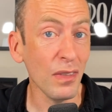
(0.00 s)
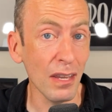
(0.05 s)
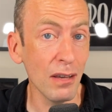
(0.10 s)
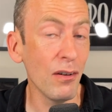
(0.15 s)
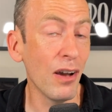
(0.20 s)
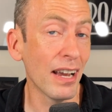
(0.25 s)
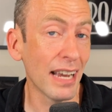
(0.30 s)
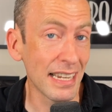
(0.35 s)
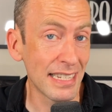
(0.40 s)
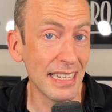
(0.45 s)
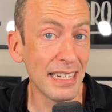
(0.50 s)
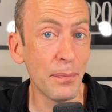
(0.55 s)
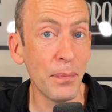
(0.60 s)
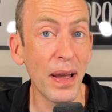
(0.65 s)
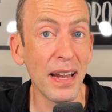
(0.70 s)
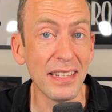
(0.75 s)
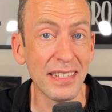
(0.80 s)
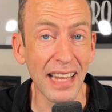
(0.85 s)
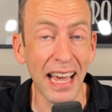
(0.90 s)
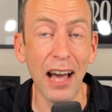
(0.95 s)
I guess it
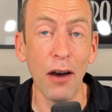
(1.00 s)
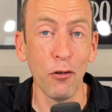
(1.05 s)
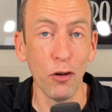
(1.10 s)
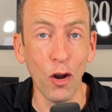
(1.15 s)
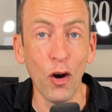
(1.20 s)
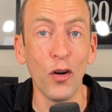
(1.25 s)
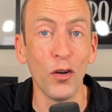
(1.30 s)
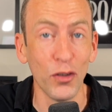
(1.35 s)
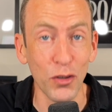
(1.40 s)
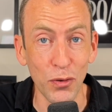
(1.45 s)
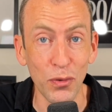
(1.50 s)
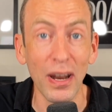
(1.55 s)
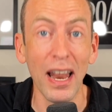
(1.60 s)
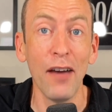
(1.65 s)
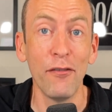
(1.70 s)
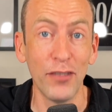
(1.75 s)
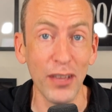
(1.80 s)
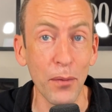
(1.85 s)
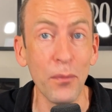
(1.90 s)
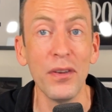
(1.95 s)
depends how long you
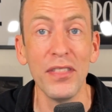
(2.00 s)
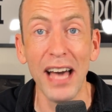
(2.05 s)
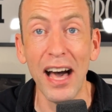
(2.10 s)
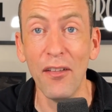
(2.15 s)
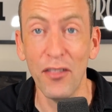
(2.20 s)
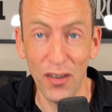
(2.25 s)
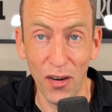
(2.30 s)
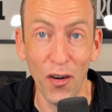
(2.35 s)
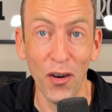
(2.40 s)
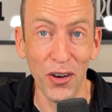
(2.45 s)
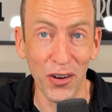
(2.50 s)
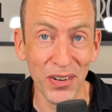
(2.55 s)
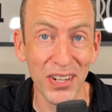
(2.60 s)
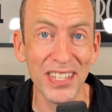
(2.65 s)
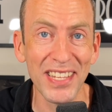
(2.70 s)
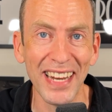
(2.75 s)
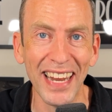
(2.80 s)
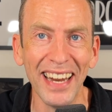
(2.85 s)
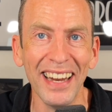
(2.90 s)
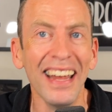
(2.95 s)
left it without the oil,
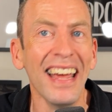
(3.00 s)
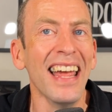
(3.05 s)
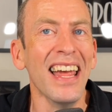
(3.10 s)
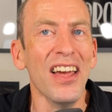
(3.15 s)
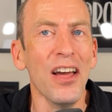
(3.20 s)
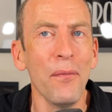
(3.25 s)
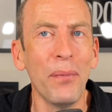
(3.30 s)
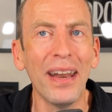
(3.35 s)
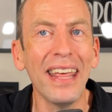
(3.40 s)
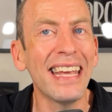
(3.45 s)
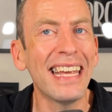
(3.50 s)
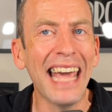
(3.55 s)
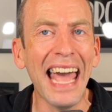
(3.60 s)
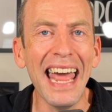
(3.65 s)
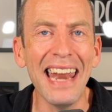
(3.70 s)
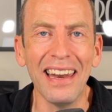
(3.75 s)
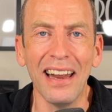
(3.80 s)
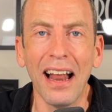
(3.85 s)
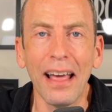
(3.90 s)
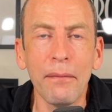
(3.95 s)
doesn't it? But
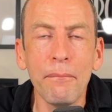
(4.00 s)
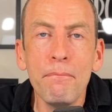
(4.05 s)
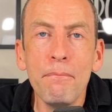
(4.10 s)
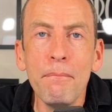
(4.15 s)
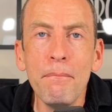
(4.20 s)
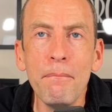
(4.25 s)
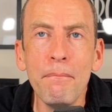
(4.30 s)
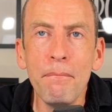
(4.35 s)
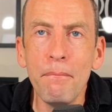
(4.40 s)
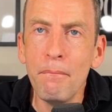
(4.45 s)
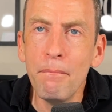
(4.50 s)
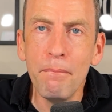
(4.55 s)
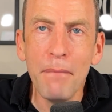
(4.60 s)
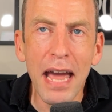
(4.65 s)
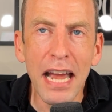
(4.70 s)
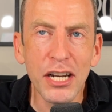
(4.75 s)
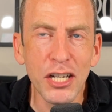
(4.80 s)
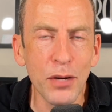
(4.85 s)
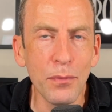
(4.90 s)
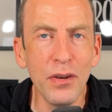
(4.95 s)
again, like, m-
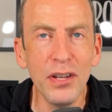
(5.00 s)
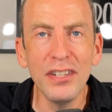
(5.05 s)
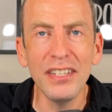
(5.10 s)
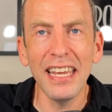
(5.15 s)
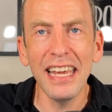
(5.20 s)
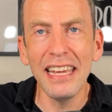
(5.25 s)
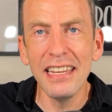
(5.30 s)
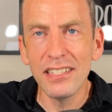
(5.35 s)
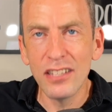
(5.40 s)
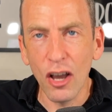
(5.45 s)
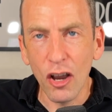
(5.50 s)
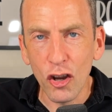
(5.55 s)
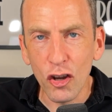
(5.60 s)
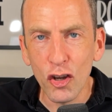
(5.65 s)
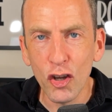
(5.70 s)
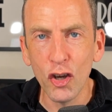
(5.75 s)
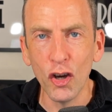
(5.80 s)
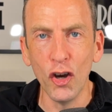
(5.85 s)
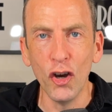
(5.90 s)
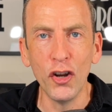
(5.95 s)
measurement is
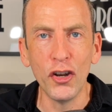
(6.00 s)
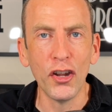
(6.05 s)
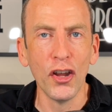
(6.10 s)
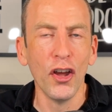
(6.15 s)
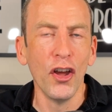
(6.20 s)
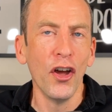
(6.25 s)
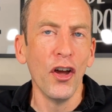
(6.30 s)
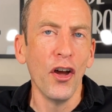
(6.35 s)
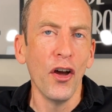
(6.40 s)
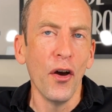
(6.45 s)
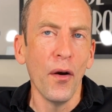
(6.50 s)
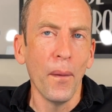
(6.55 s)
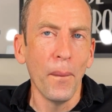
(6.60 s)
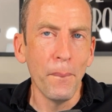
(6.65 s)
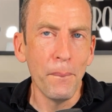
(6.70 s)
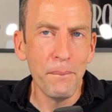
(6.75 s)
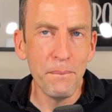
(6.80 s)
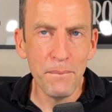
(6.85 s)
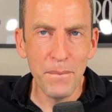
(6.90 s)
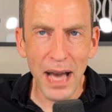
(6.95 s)
good
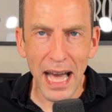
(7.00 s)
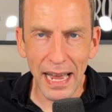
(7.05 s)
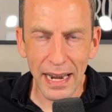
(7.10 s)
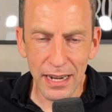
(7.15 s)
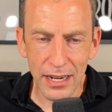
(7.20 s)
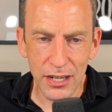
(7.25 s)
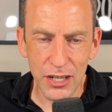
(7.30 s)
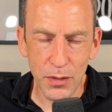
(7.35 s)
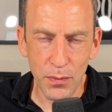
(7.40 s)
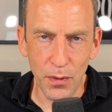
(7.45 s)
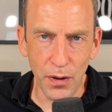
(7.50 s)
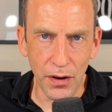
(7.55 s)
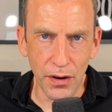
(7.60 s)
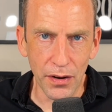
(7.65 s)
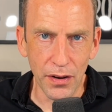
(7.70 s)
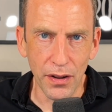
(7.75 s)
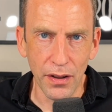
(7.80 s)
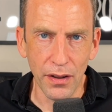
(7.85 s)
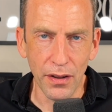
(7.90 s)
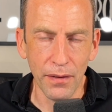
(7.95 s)

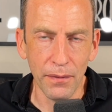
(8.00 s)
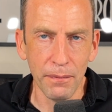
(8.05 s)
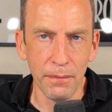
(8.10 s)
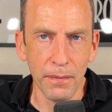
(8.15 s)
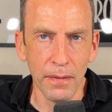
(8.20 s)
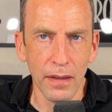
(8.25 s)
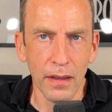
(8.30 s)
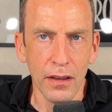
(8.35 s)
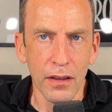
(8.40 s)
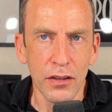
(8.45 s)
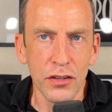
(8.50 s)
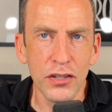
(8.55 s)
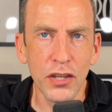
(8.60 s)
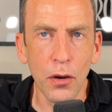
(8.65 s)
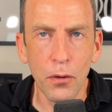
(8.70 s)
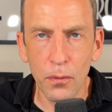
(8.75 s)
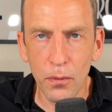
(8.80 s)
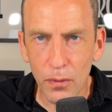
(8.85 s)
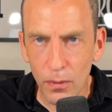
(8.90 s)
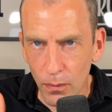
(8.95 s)
management.
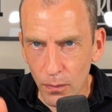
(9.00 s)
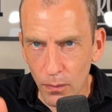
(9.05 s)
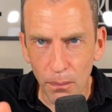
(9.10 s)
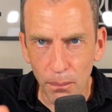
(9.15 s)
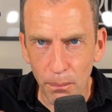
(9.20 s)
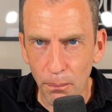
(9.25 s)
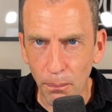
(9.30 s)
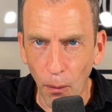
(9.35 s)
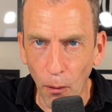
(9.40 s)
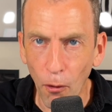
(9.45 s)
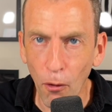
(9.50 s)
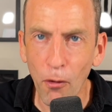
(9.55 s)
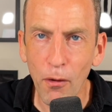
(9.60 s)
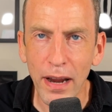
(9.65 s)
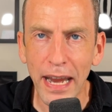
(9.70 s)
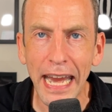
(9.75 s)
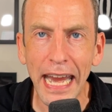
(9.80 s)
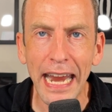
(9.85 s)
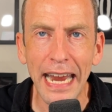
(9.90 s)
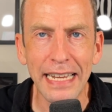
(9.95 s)
So Paul
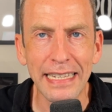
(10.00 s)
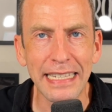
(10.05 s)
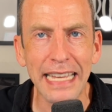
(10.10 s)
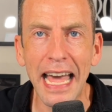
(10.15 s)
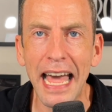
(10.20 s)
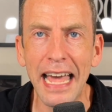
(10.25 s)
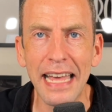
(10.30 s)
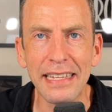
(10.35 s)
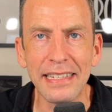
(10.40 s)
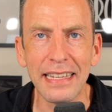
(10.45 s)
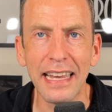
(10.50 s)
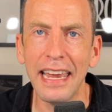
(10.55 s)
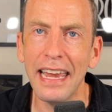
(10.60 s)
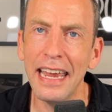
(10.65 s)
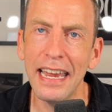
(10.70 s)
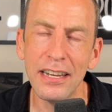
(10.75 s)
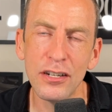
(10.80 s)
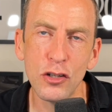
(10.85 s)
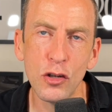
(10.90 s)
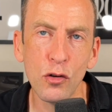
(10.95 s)
here says
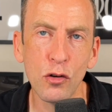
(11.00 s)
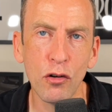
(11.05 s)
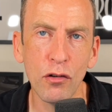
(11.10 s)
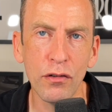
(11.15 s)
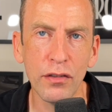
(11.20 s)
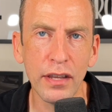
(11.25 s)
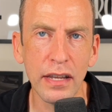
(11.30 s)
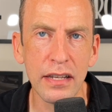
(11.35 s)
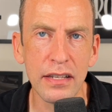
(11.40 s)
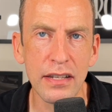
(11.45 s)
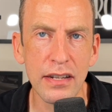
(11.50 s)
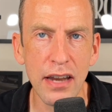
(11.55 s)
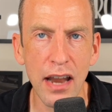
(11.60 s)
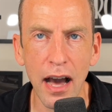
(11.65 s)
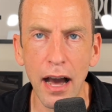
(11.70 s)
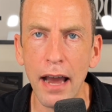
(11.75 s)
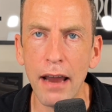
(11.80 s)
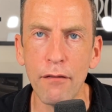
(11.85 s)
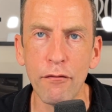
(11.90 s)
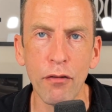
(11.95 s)
in 2 Corinthians
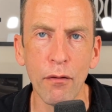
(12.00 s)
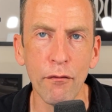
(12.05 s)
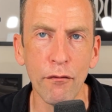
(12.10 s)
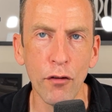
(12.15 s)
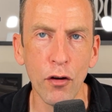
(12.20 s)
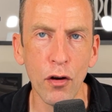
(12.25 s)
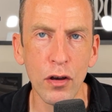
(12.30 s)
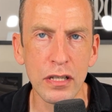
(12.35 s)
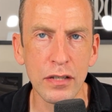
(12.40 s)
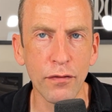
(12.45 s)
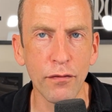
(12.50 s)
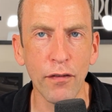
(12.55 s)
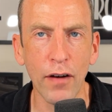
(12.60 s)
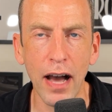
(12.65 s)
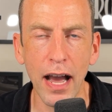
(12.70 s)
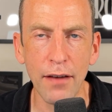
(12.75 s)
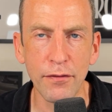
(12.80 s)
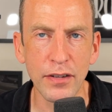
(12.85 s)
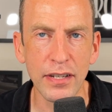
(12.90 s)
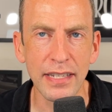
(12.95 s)
9 from verse
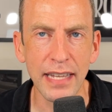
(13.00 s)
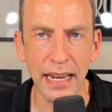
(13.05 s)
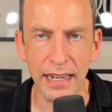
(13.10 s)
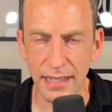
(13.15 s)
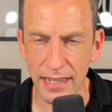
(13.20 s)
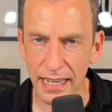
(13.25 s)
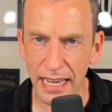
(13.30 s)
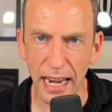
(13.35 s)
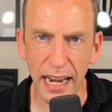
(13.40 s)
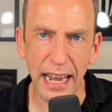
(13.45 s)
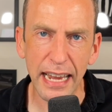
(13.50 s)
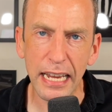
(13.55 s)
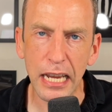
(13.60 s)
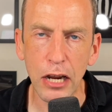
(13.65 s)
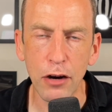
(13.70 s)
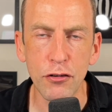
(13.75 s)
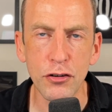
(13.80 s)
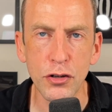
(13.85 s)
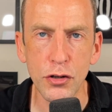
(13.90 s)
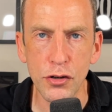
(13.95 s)
5 to 6, and again, I
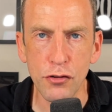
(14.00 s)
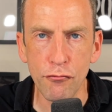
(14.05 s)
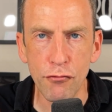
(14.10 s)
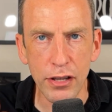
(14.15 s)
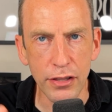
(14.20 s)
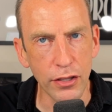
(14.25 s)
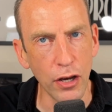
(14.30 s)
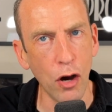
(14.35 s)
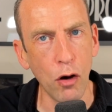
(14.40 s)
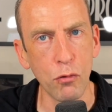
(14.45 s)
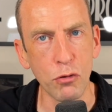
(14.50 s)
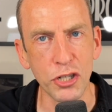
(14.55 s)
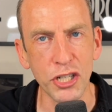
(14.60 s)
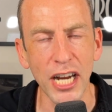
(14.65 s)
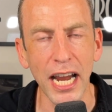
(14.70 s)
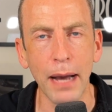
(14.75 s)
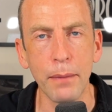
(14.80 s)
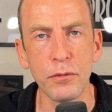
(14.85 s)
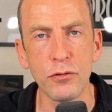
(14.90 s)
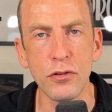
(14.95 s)
encourage you to read the whole
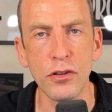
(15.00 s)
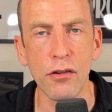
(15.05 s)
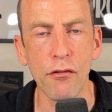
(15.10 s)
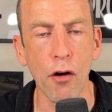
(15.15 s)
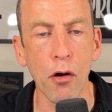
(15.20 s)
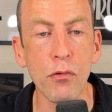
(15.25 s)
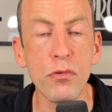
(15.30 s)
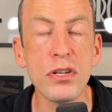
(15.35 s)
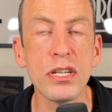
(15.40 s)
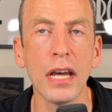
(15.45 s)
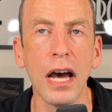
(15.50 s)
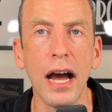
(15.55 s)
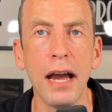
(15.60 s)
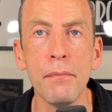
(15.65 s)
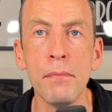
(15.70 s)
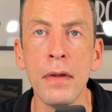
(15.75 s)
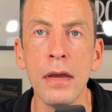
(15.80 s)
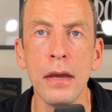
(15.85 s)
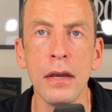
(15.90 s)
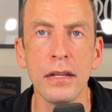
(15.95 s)
chapter in your own time
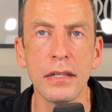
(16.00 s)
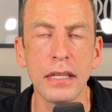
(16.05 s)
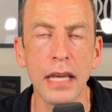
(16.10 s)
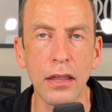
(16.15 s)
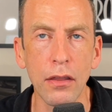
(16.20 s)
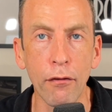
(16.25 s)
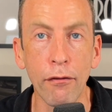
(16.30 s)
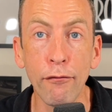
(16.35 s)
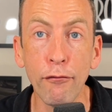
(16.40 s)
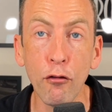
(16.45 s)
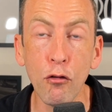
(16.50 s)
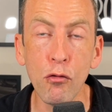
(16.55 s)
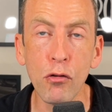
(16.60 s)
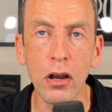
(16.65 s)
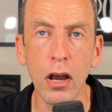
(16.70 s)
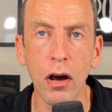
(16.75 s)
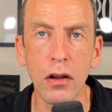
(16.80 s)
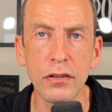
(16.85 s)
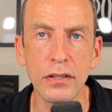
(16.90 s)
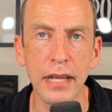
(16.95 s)
to get the full
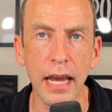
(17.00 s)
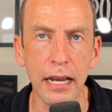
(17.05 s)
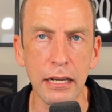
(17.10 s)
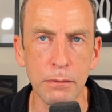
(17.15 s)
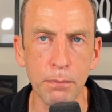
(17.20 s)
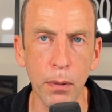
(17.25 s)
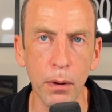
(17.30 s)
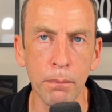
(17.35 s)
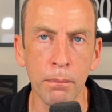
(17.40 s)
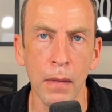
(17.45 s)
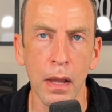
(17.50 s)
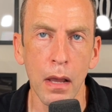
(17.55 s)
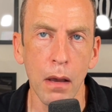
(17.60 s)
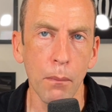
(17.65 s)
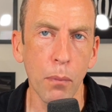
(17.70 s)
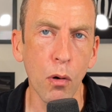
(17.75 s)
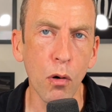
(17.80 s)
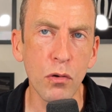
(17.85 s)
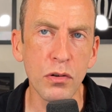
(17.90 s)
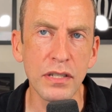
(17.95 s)
context, but
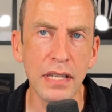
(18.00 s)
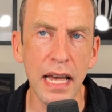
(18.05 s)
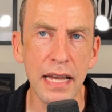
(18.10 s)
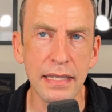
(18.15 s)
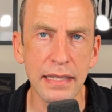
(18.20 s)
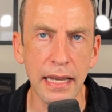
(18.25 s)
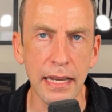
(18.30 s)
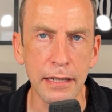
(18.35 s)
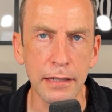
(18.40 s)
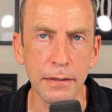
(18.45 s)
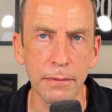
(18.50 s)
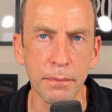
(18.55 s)
Paul says this